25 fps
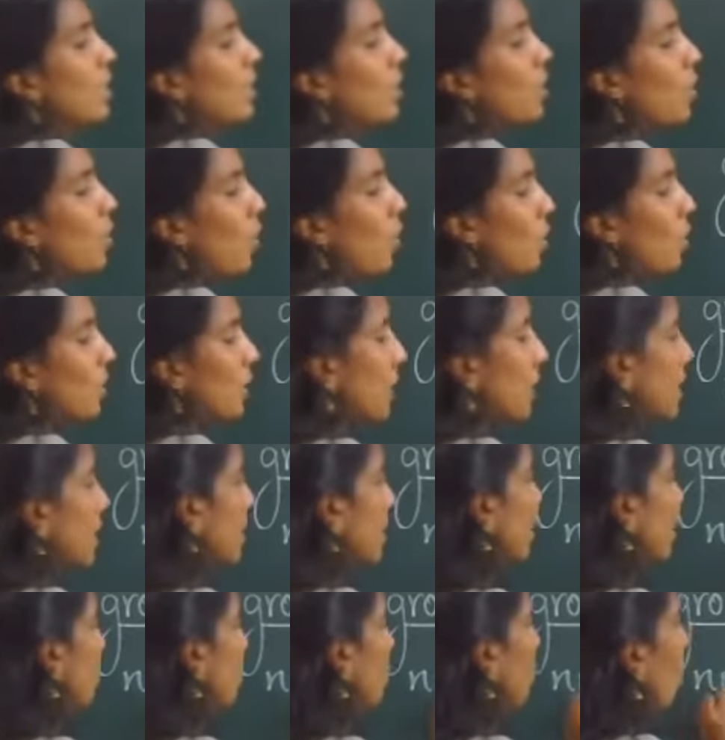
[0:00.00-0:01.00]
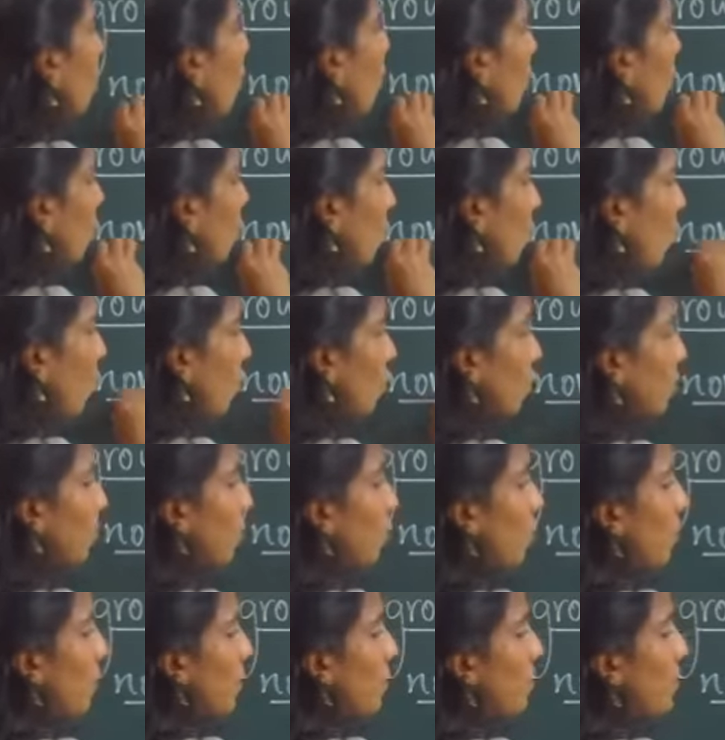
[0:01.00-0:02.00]
growth is non-growth
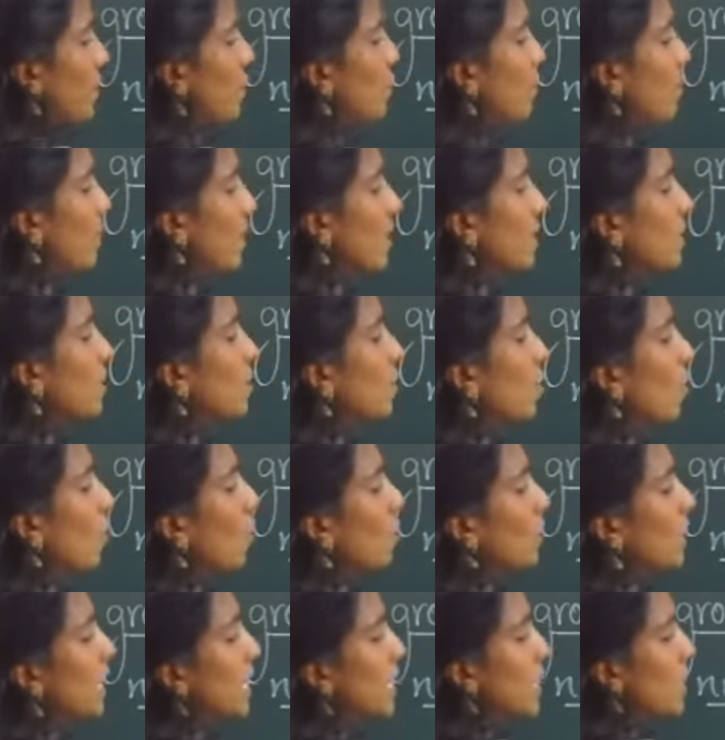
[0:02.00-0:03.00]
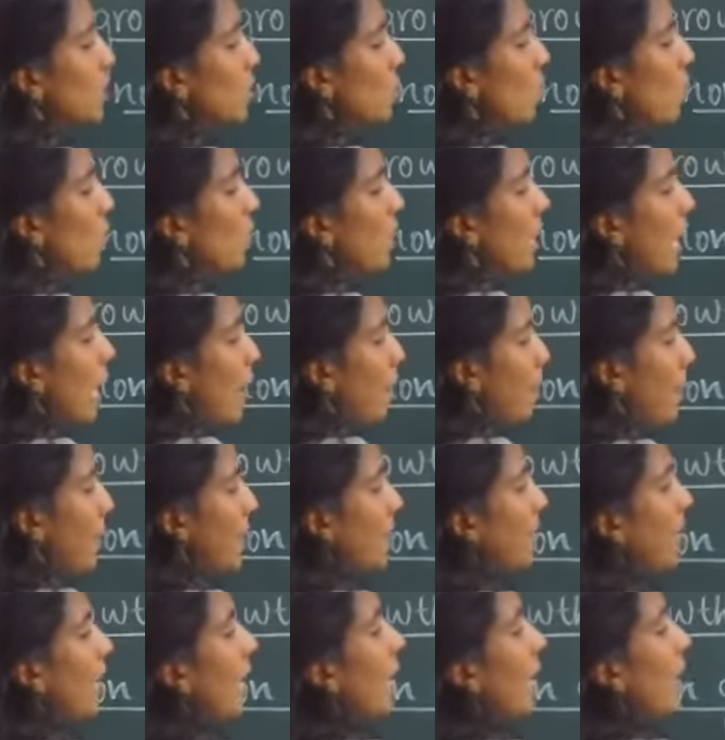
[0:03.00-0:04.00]
movement, which means growth is not
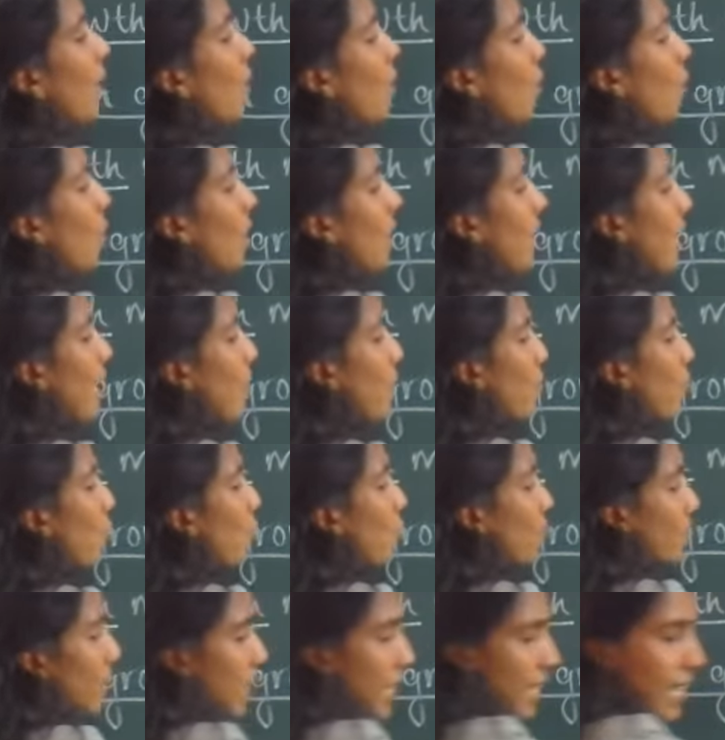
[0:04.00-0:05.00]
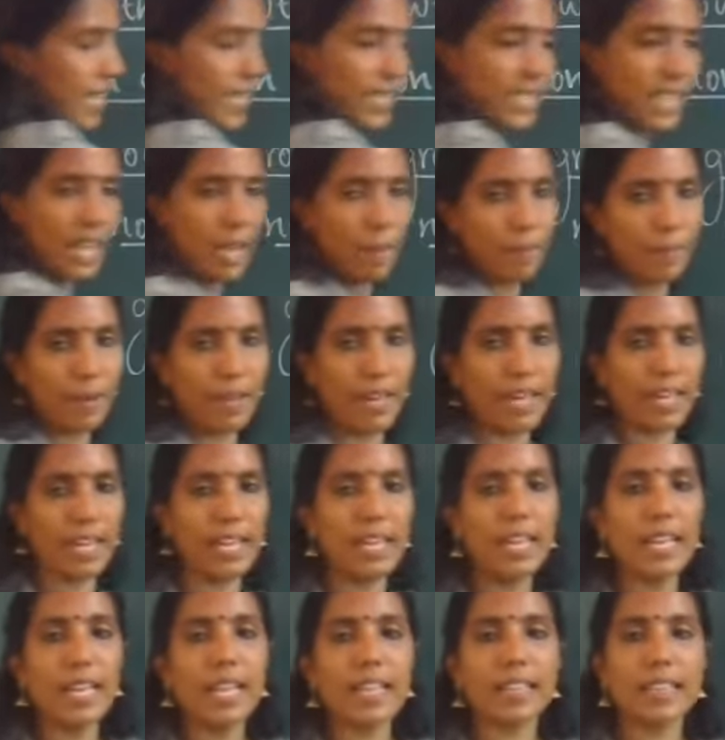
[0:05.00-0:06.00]
happen there, only movement is happening.
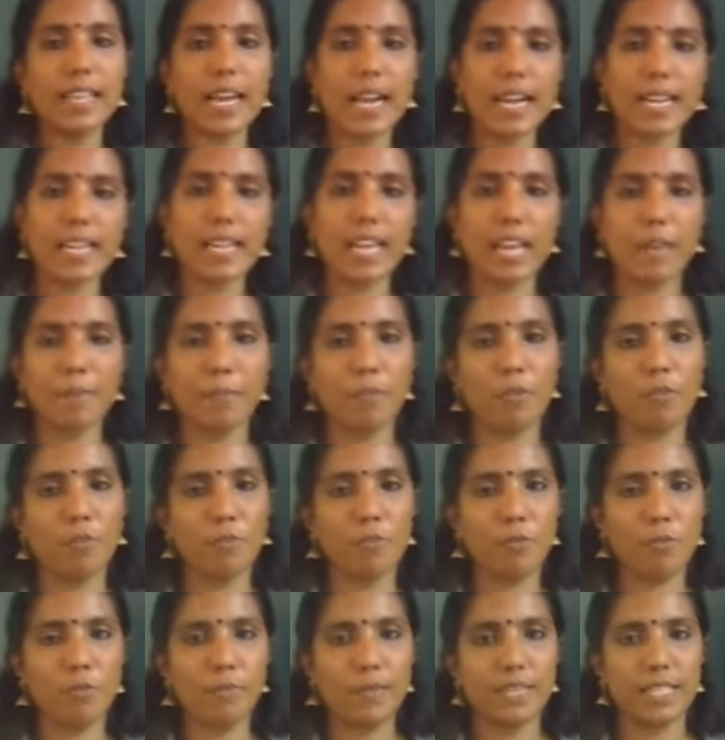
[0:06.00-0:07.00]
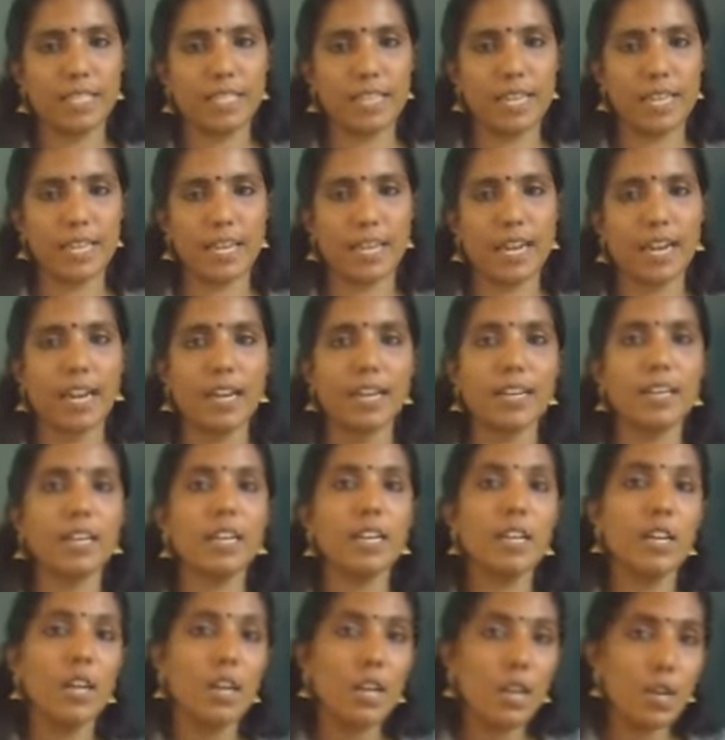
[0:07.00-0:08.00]
That type of movements are called
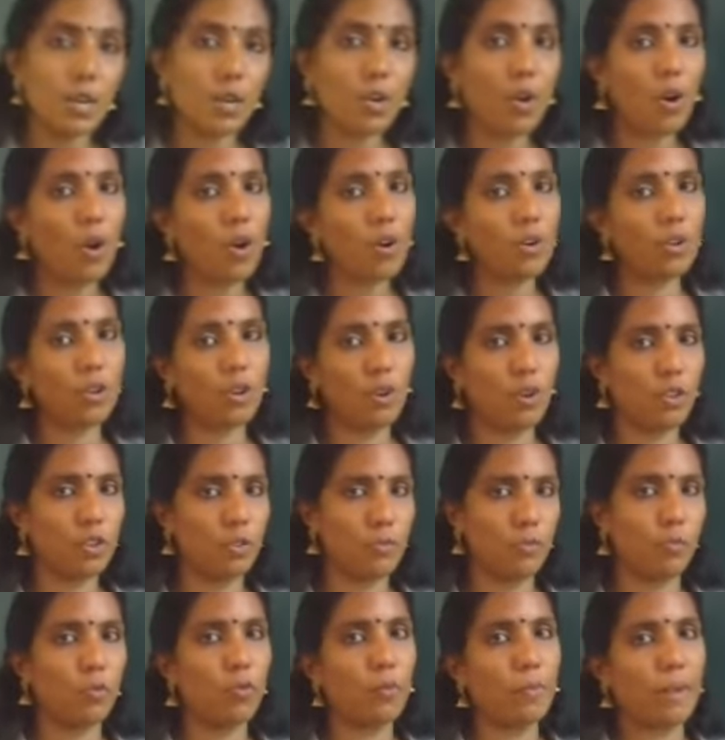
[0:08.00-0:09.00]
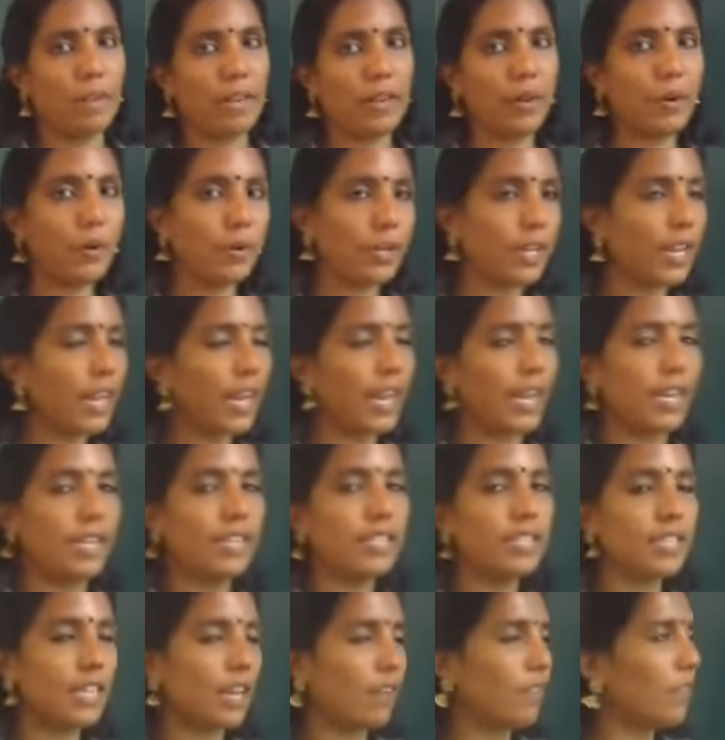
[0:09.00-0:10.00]
non-growth movement. Okay,
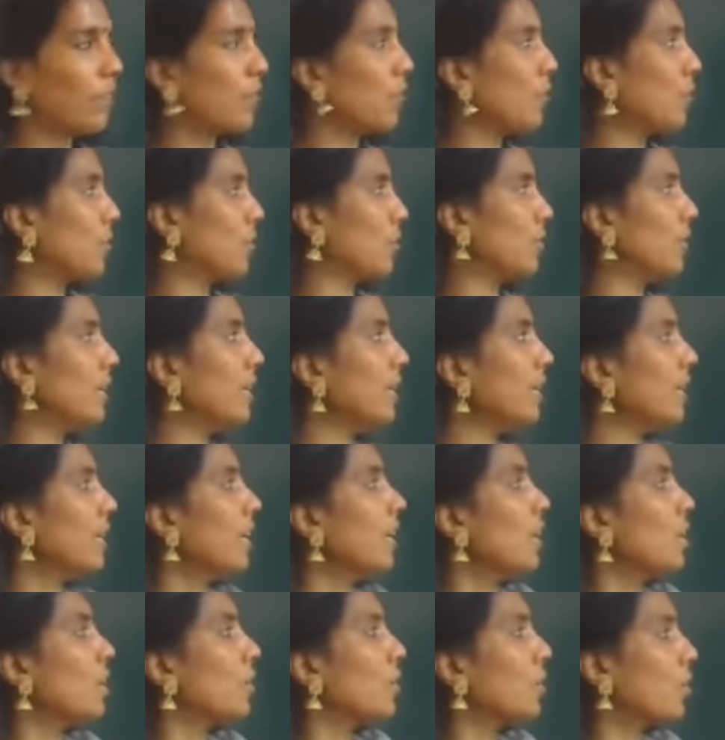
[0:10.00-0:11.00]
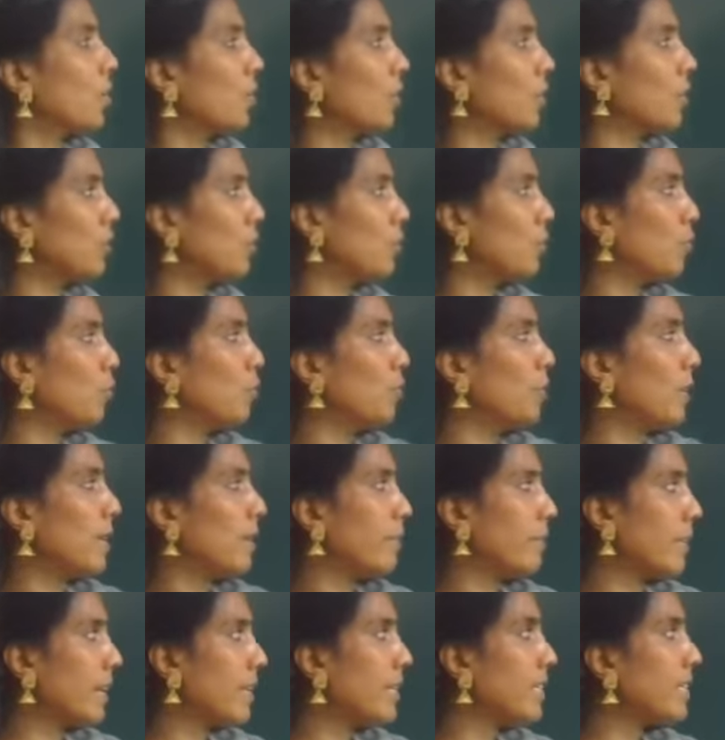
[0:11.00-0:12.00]
shall we go to it? Growth
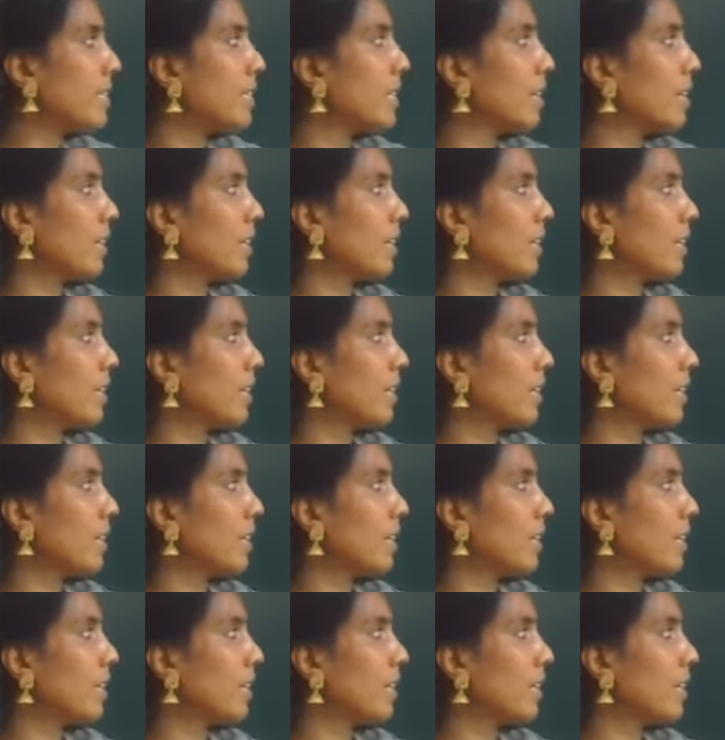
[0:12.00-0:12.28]
movement means